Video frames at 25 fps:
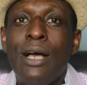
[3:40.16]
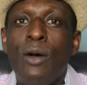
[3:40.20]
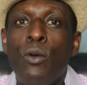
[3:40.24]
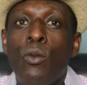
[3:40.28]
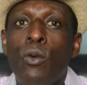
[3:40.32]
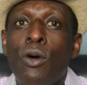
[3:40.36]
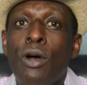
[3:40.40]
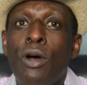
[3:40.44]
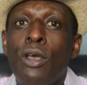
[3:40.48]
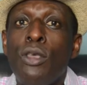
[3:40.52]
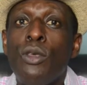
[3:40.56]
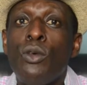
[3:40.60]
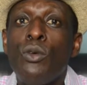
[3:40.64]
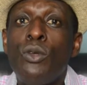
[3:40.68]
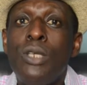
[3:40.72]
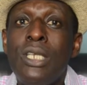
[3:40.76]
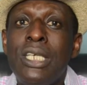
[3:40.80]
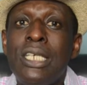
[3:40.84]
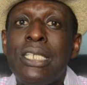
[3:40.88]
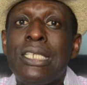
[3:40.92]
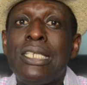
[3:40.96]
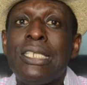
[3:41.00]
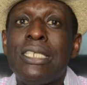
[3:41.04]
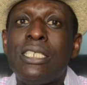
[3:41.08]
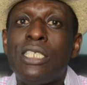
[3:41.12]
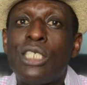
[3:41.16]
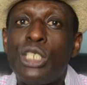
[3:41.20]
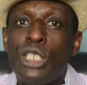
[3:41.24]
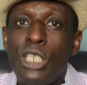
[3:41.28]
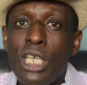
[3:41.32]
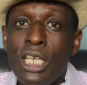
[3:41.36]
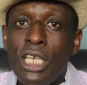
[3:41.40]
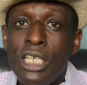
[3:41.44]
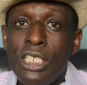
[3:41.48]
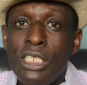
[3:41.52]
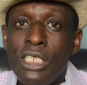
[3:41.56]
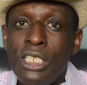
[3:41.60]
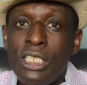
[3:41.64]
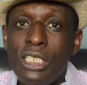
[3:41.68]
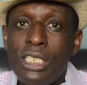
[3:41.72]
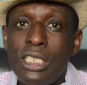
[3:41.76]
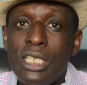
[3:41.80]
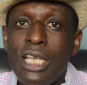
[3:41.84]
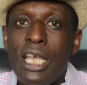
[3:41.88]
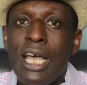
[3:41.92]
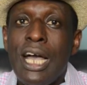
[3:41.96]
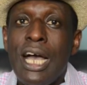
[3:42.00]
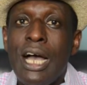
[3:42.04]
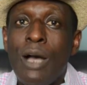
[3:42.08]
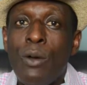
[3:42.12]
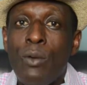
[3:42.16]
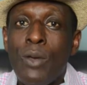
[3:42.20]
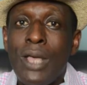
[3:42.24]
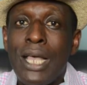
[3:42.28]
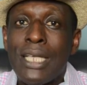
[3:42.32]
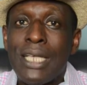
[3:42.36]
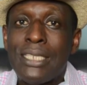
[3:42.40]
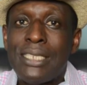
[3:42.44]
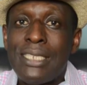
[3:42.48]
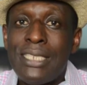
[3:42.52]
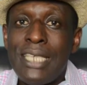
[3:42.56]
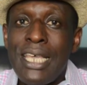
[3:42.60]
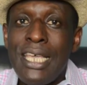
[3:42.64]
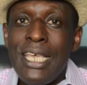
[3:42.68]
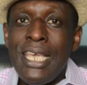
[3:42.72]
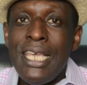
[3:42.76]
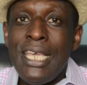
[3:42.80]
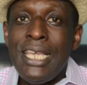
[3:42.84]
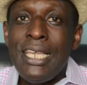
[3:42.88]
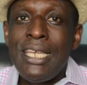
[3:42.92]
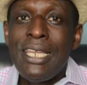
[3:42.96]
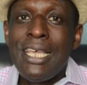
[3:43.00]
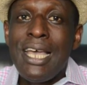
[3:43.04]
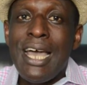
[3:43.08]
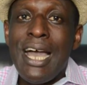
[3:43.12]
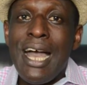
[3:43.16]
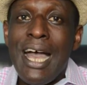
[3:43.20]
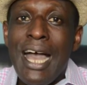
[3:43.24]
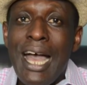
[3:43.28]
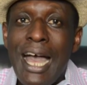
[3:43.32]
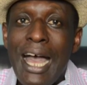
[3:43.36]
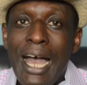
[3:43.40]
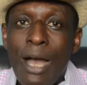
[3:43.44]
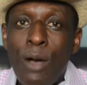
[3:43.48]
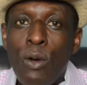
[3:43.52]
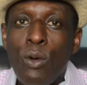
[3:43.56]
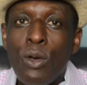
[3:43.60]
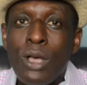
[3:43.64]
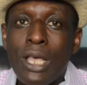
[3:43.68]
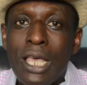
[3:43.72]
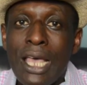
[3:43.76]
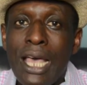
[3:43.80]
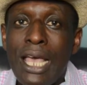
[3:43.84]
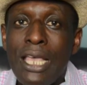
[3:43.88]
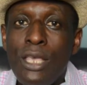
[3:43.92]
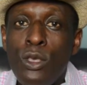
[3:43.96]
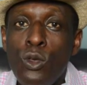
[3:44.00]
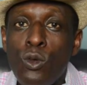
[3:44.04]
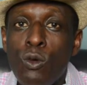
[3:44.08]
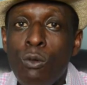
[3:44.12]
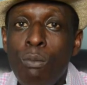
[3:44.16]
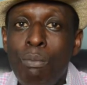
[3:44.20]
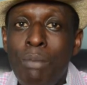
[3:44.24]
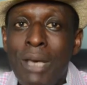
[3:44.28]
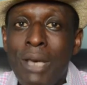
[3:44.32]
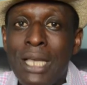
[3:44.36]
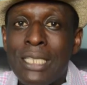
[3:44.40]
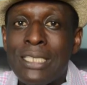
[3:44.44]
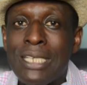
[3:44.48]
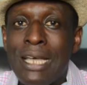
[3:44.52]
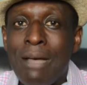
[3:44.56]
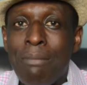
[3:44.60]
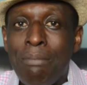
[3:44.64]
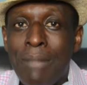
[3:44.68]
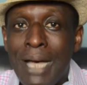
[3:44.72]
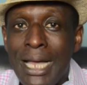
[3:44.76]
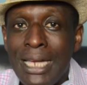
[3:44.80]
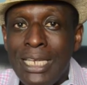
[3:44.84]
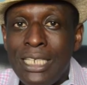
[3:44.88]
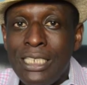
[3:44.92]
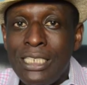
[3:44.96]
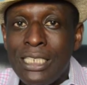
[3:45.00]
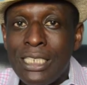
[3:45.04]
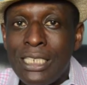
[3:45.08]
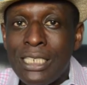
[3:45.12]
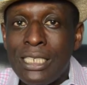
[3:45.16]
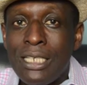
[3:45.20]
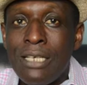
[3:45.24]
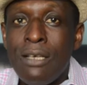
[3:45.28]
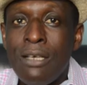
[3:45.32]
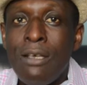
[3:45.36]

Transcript: What you need is change, and we are saying, how can you better manage it?